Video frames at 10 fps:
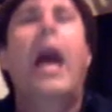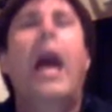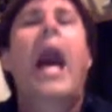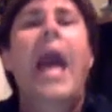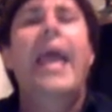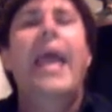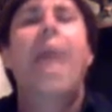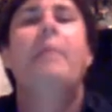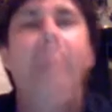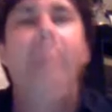I
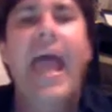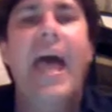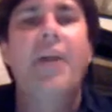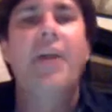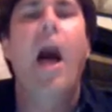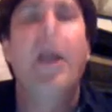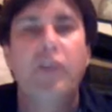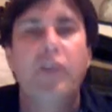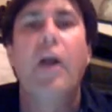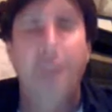am a man
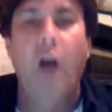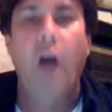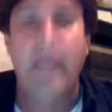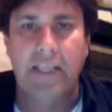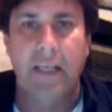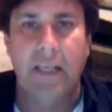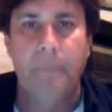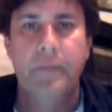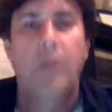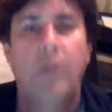under authority.
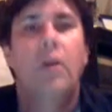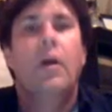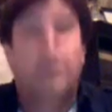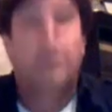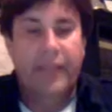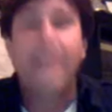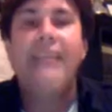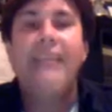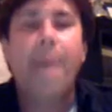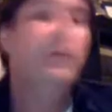The
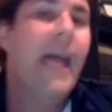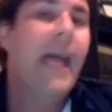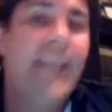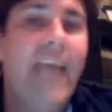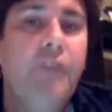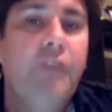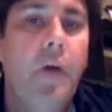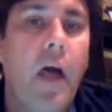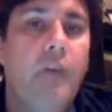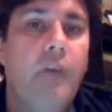example I gave you
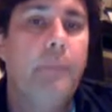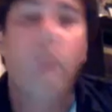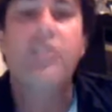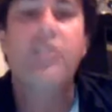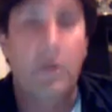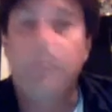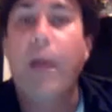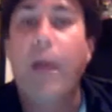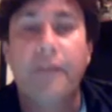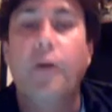of the person I was
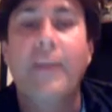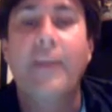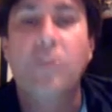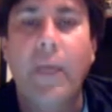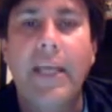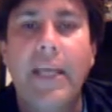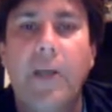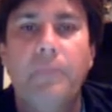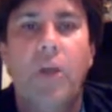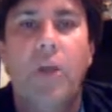praying for this week,
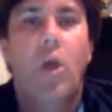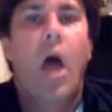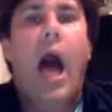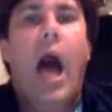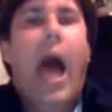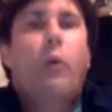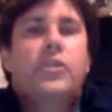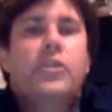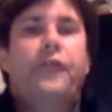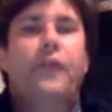I
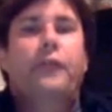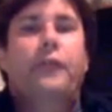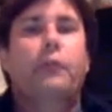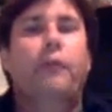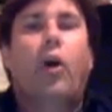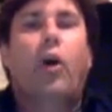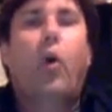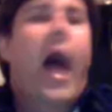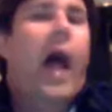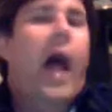was, for a
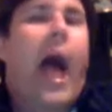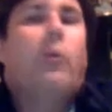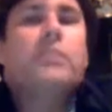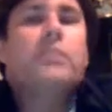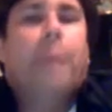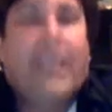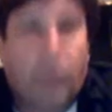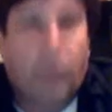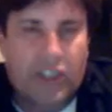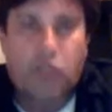while, I was being
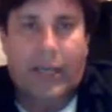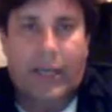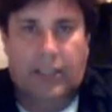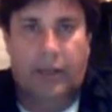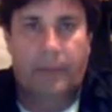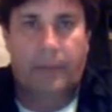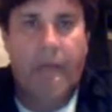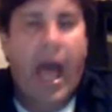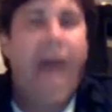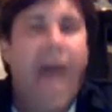restricted.
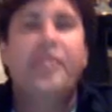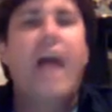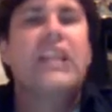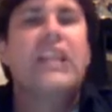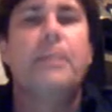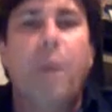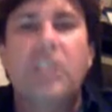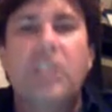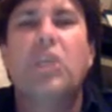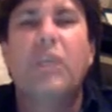I thought the
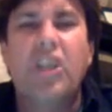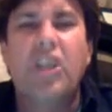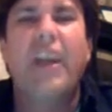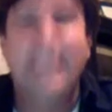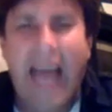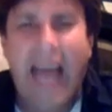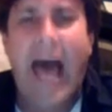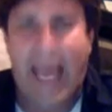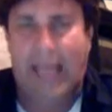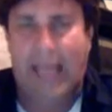person was going to
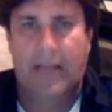die.